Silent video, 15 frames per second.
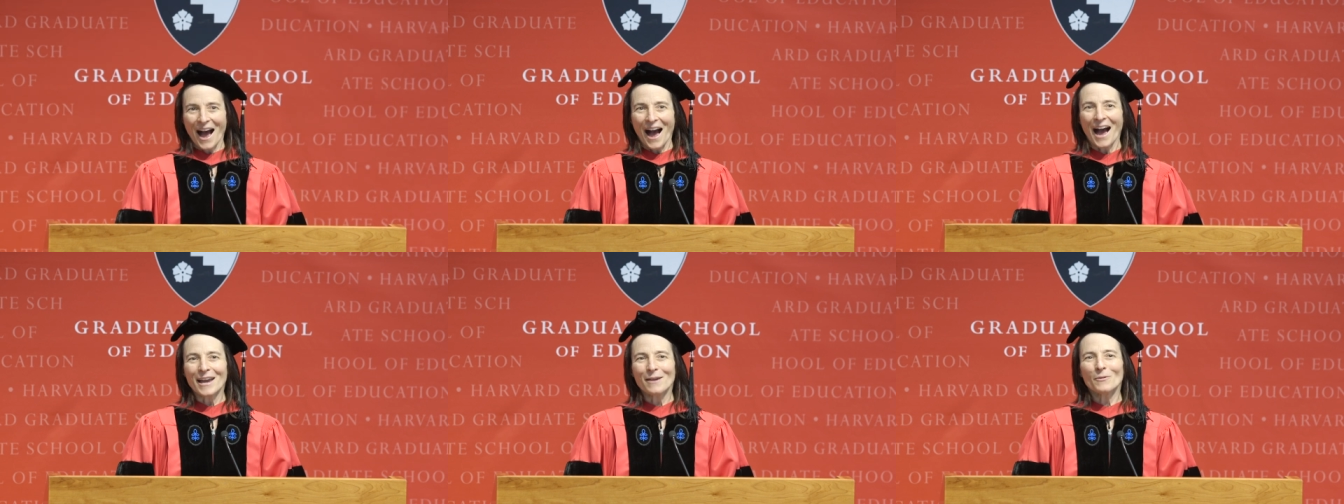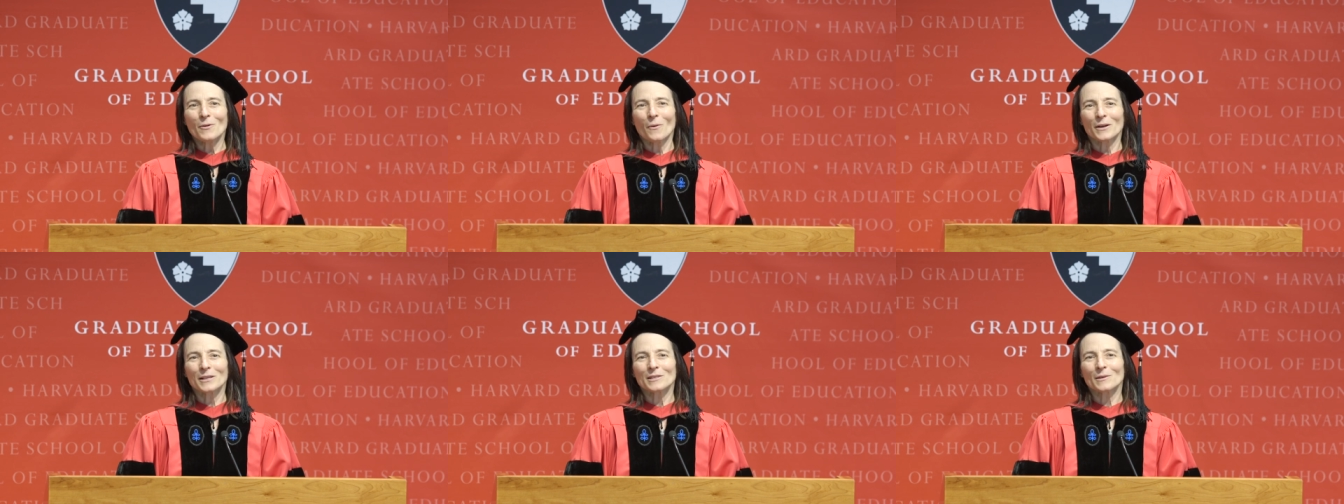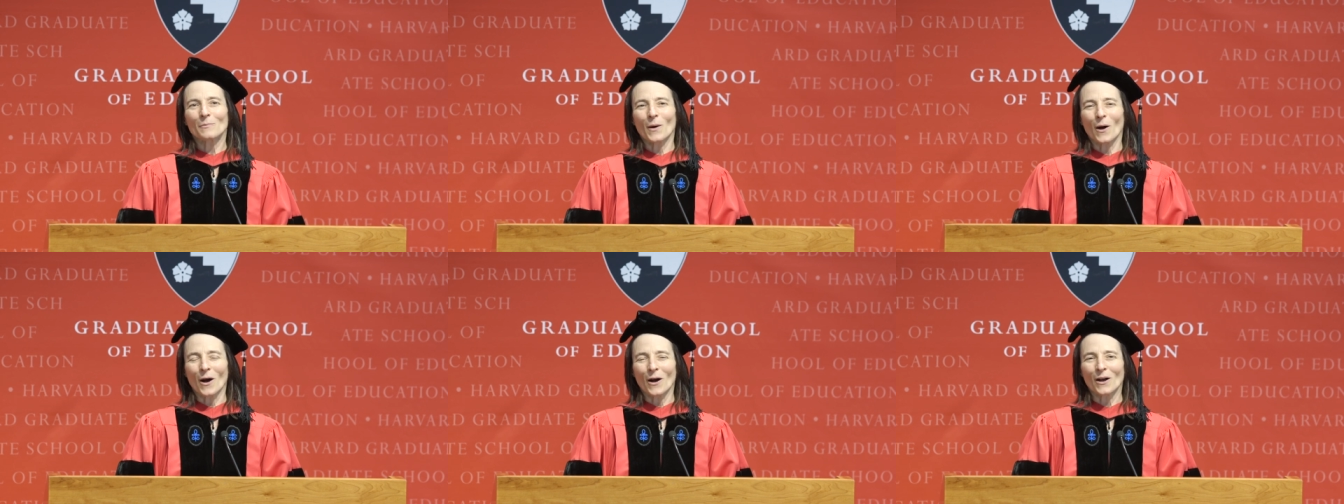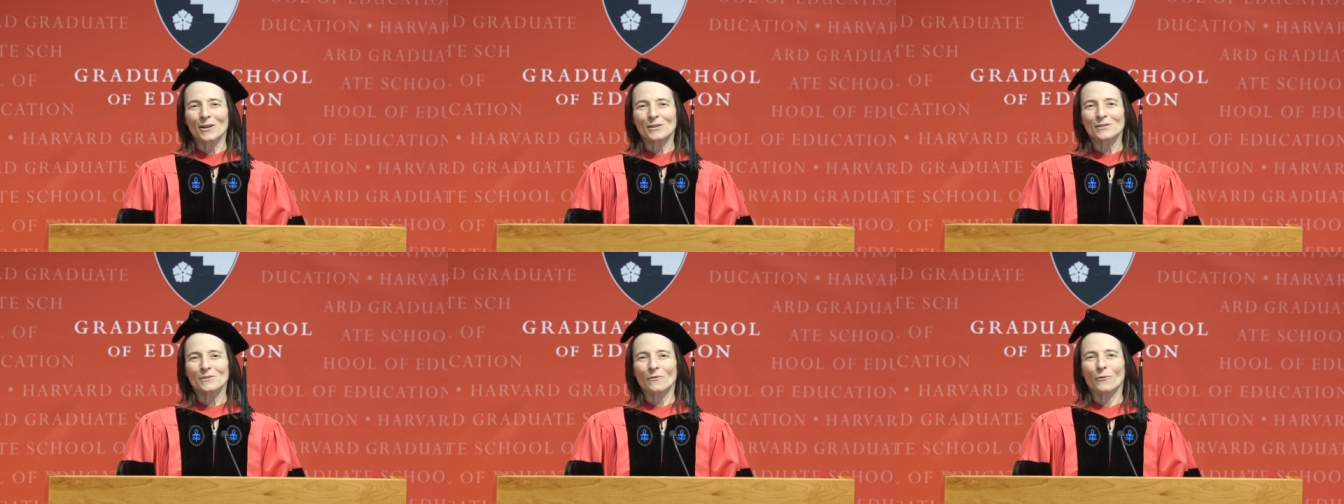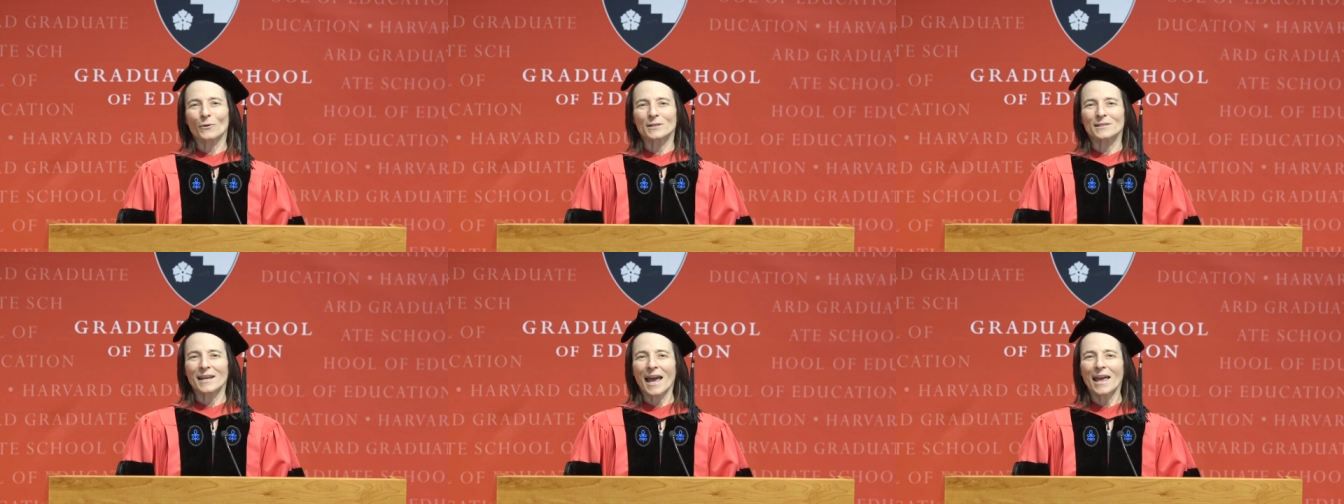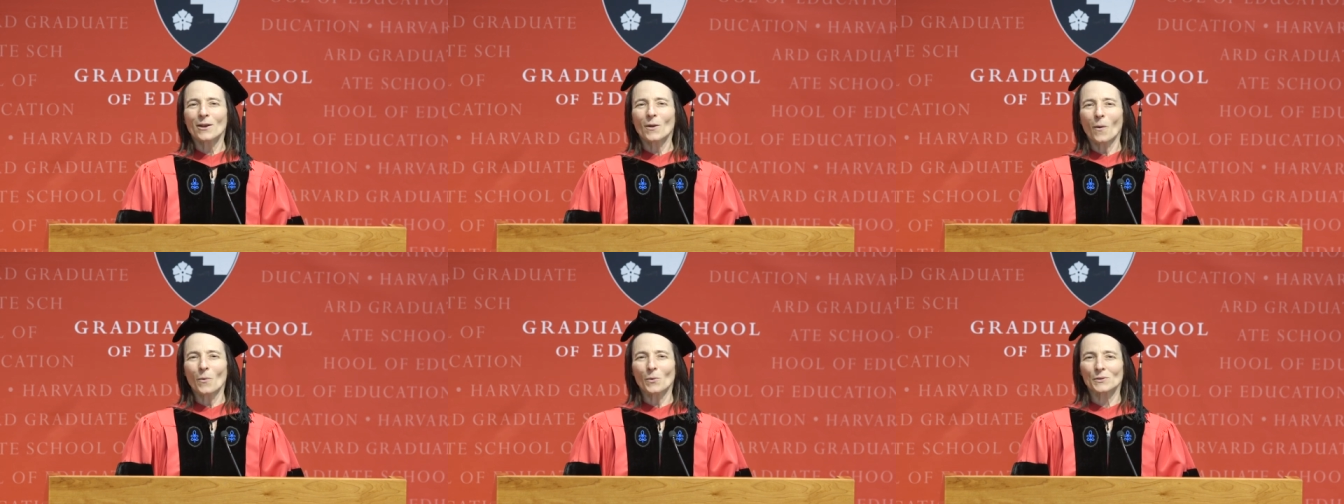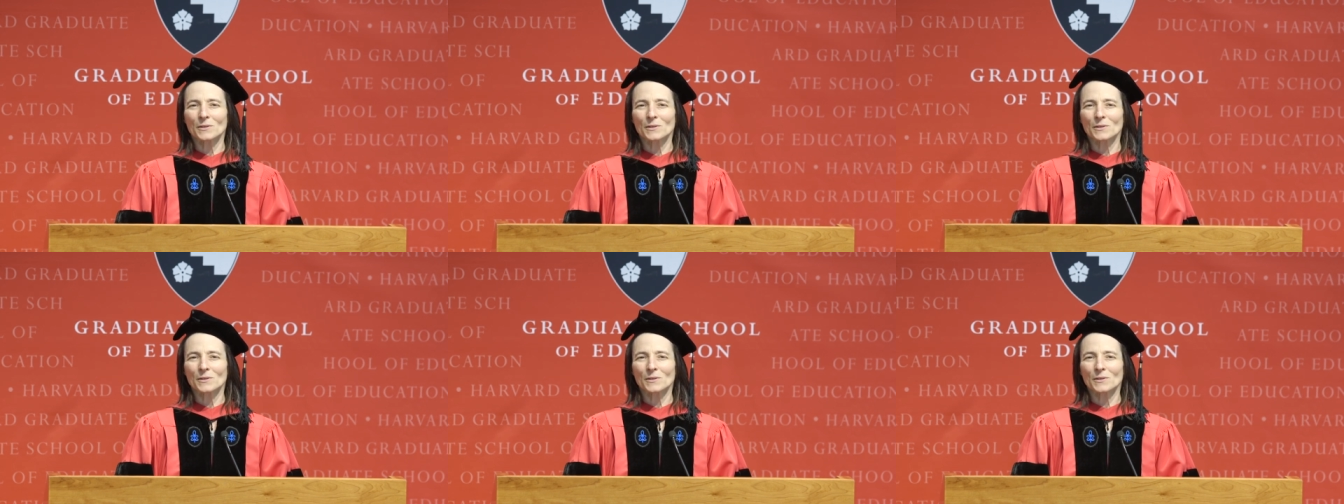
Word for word: I am going to pause for 10 whole